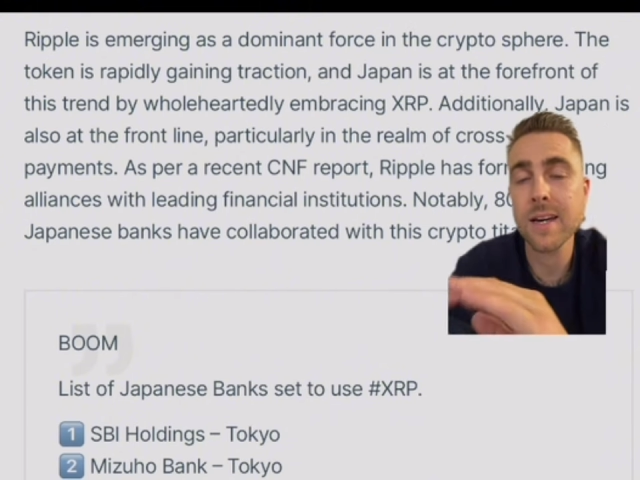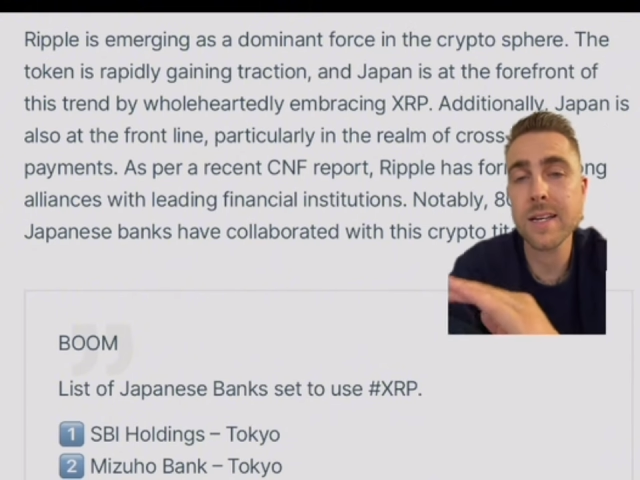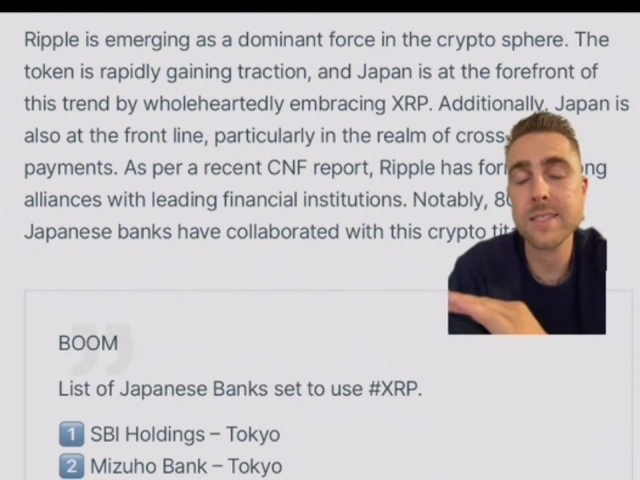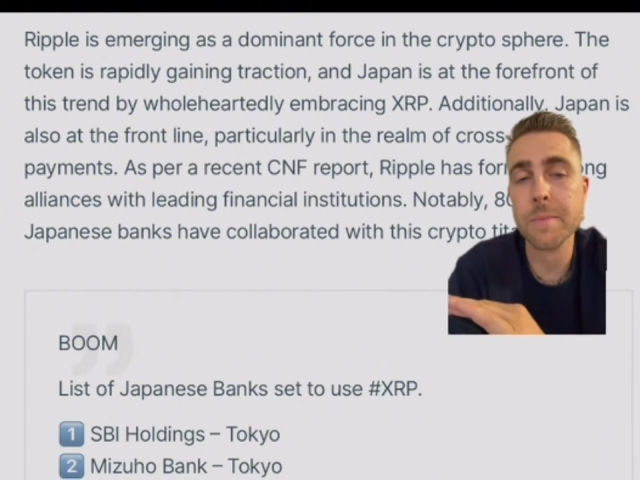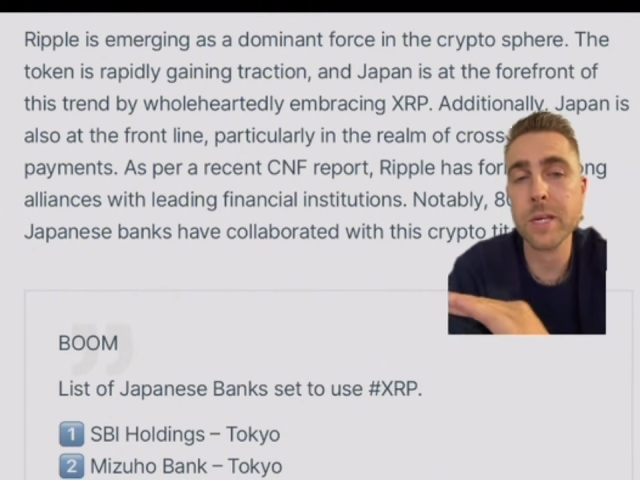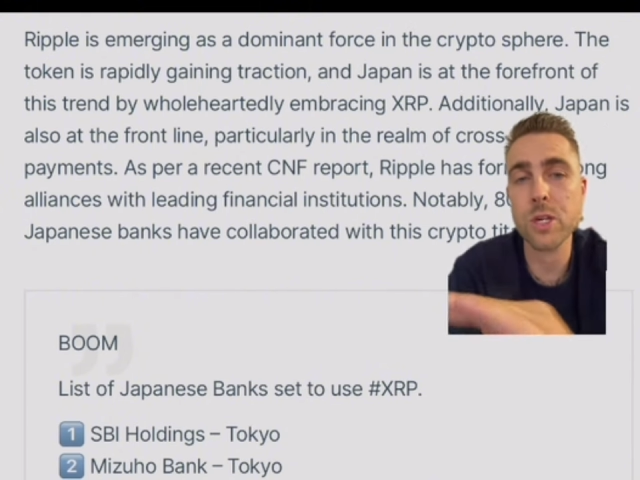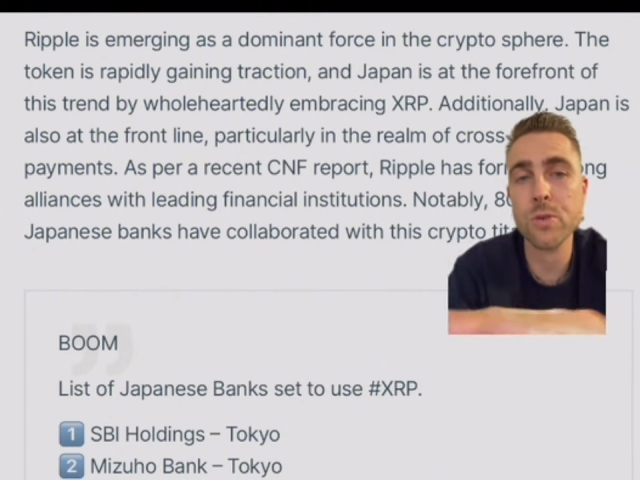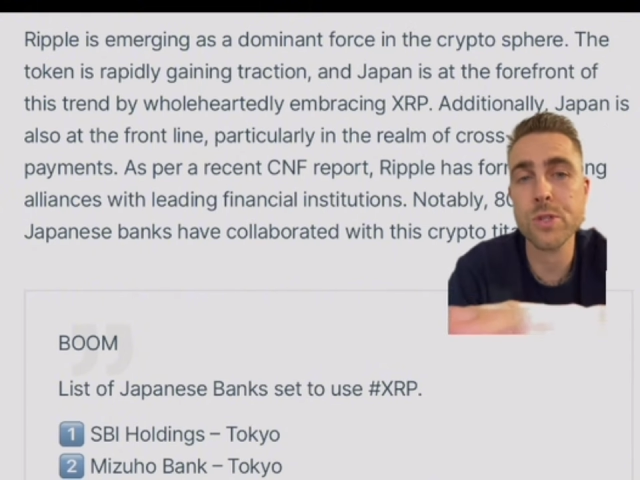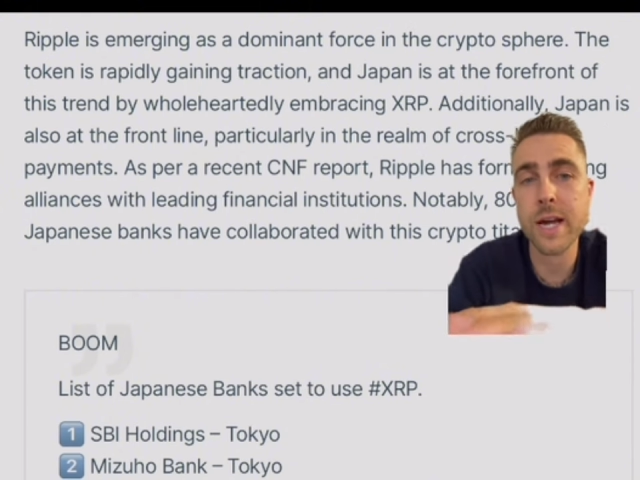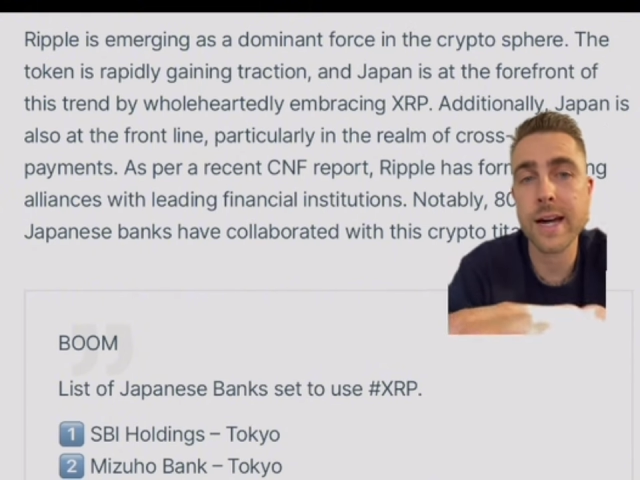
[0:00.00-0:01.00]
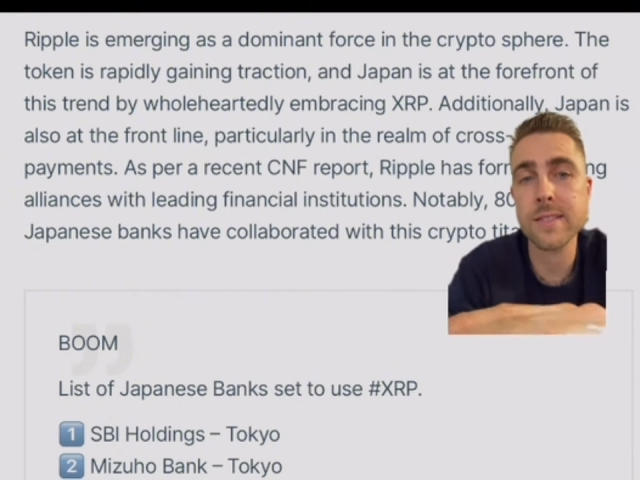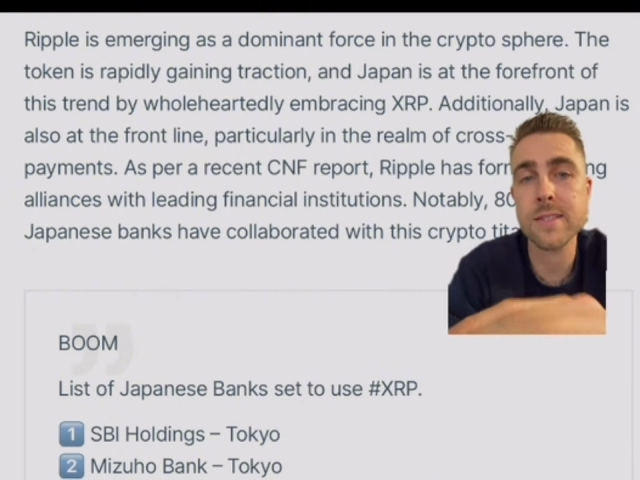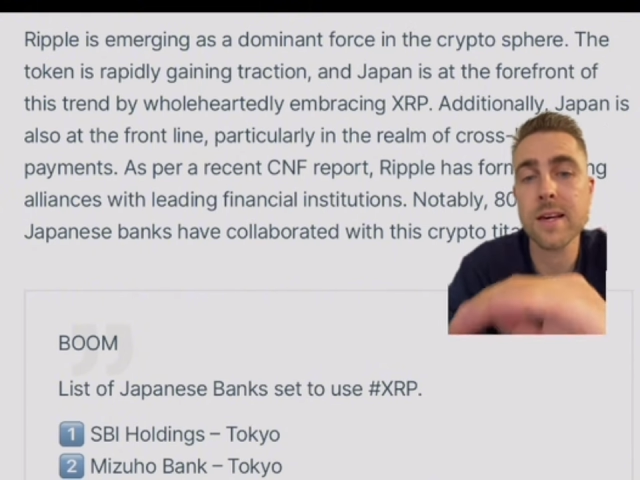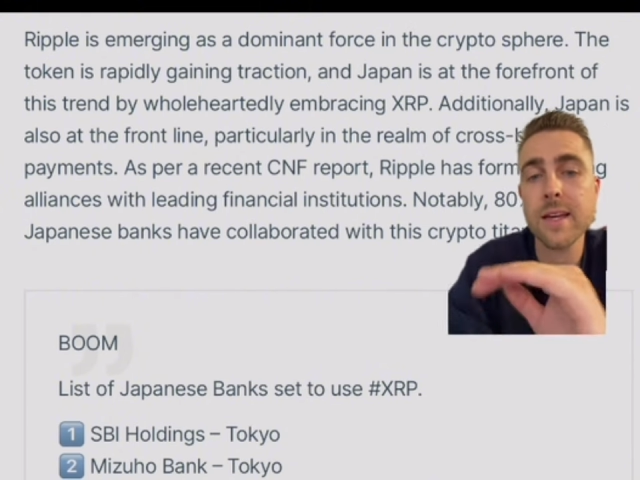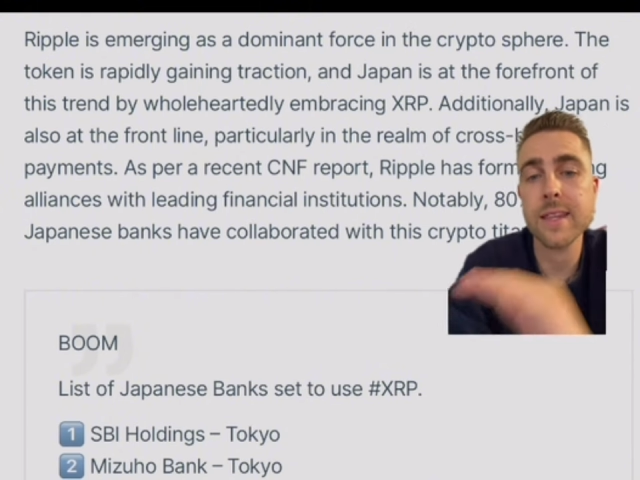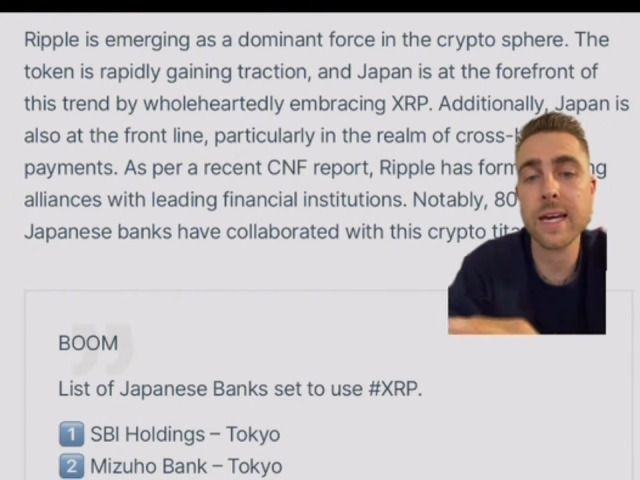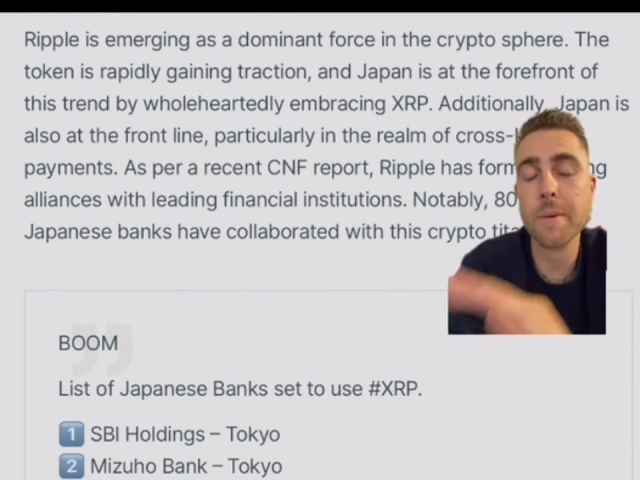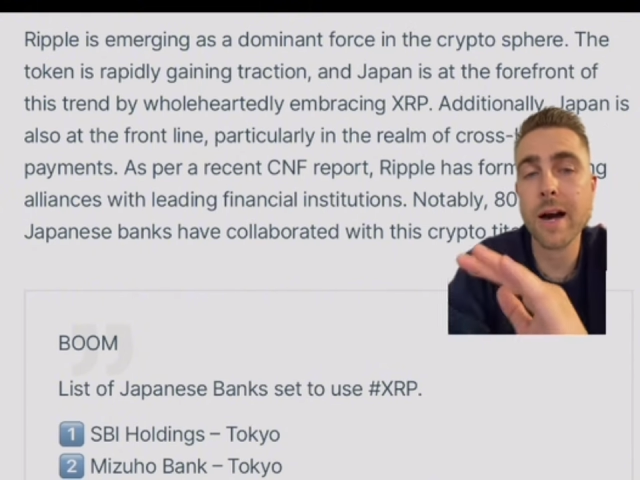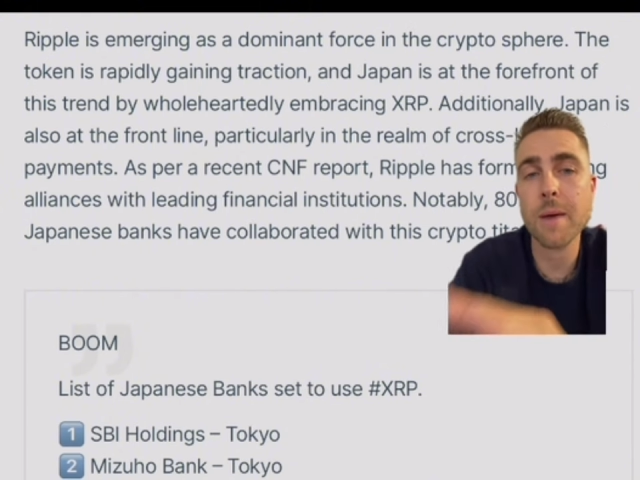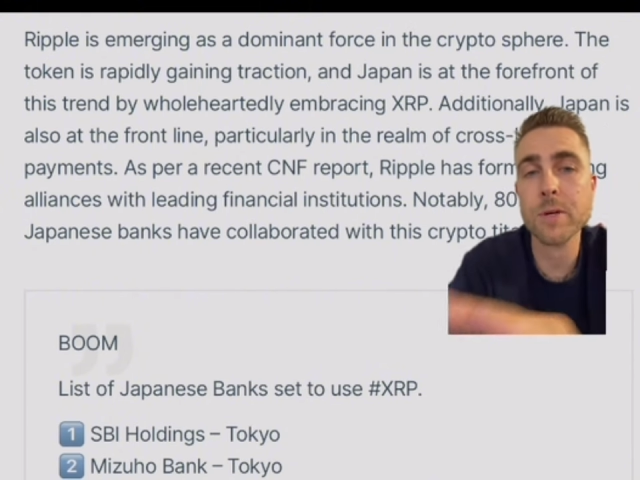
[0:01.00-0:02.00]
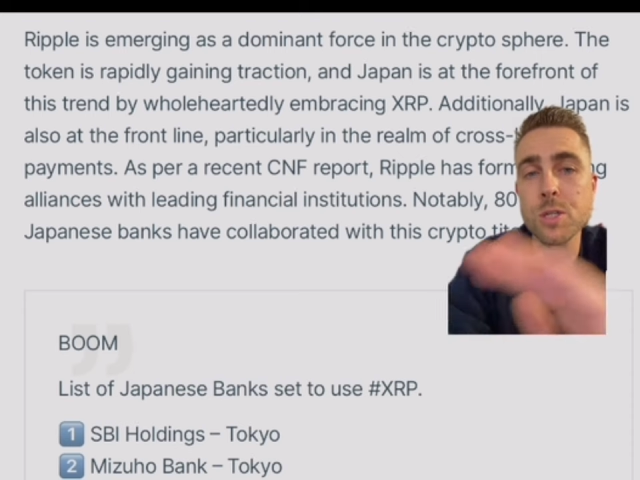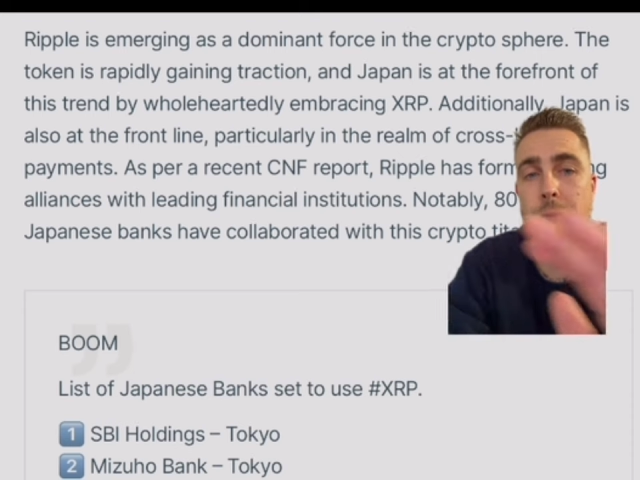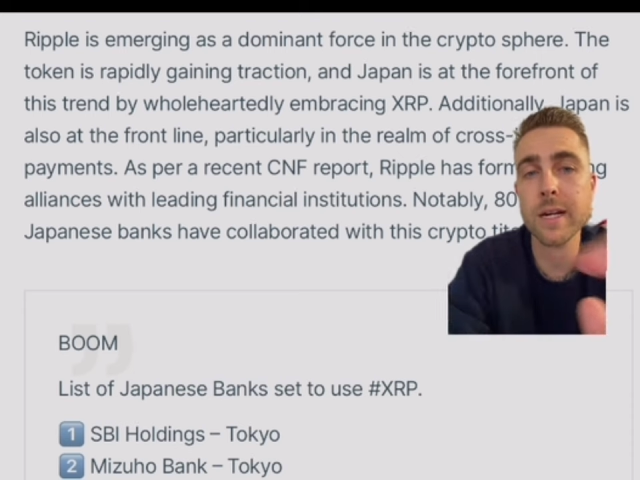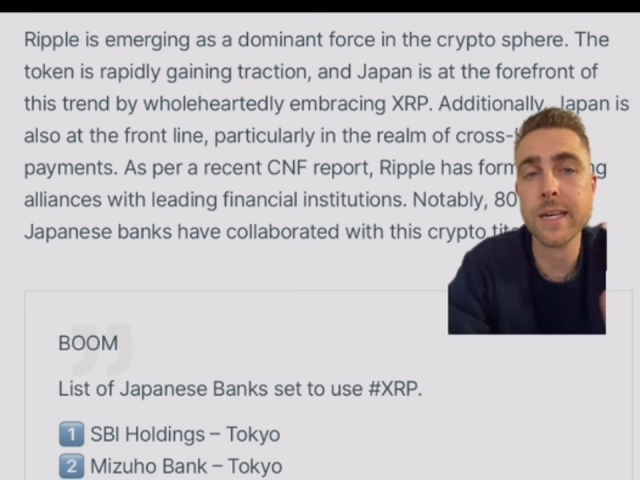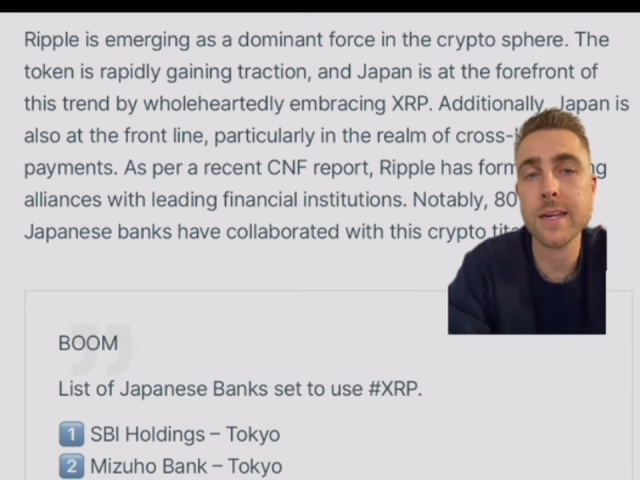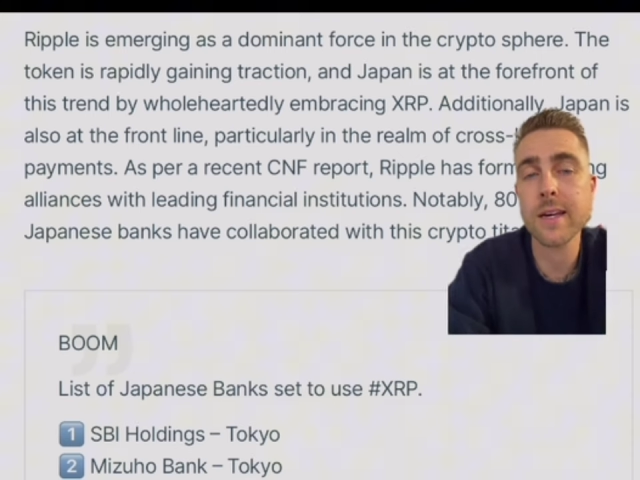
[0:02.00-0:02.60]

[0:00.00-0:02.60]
It's gonna be huge, guys. Think about how much money